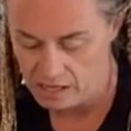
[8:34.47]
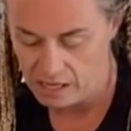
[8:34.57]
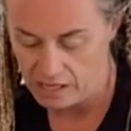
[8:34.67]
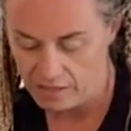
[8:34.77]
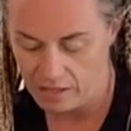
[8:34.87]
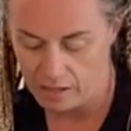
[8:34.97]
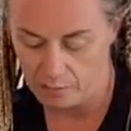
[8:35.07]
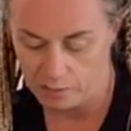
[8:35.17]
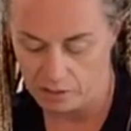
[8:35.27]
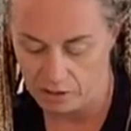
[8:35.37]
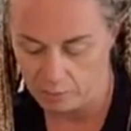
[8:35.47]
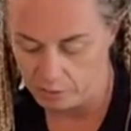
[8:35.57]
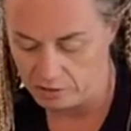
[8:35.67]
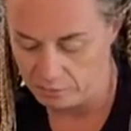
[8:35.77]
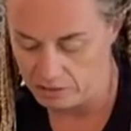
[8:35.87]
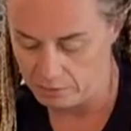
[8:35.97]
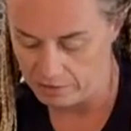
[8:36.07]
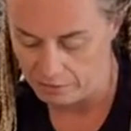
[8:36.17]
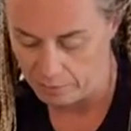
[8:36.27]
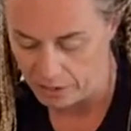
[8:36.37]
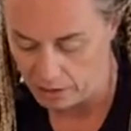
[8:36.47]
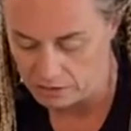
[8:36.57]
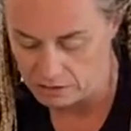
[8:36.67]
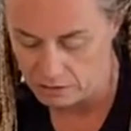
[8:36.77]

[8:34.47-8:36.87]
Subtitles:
and then I'm going to put them in the muffin pans.